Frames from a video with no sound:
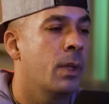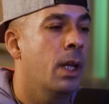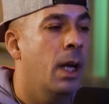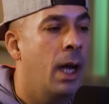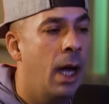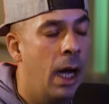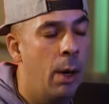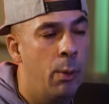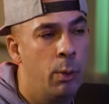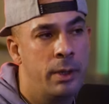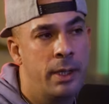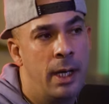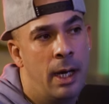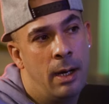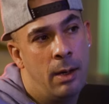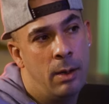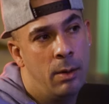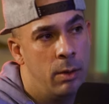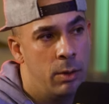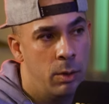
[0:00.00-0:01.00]
how would
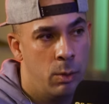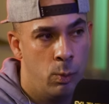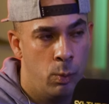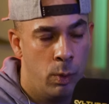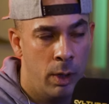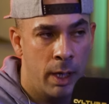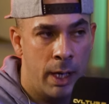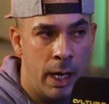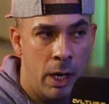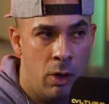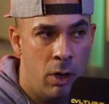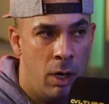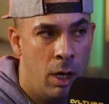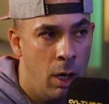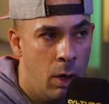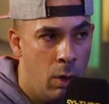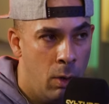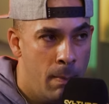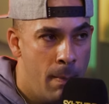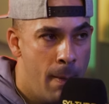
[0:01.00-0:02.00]
that work out at
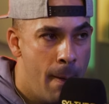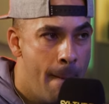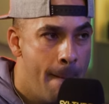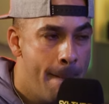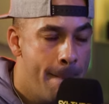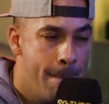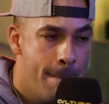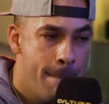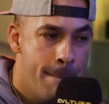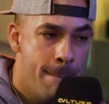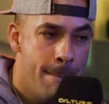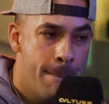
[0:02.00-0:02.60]
home?